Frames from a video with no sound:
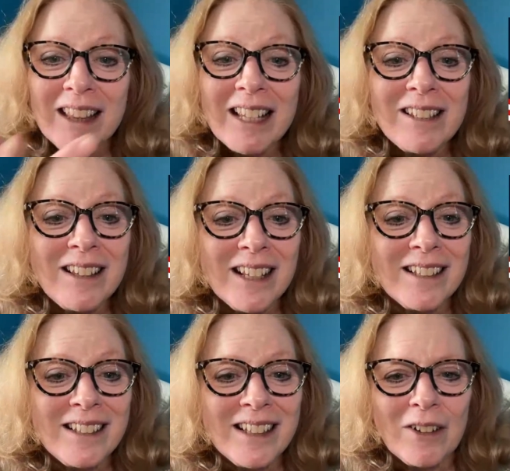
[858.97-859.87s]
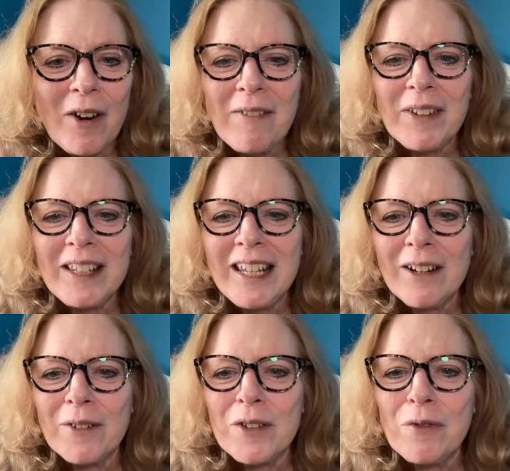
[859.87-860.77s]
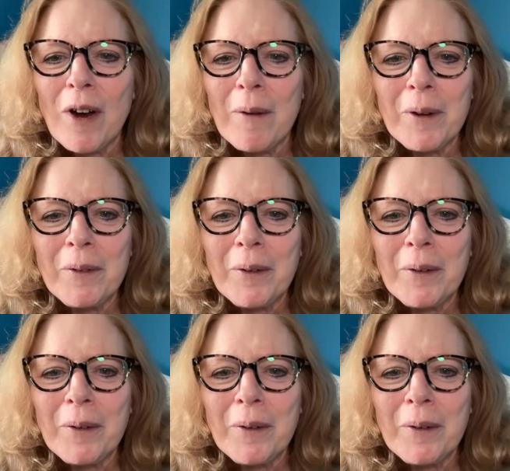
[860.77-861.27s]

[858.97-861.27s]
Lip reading: the graphic here was from when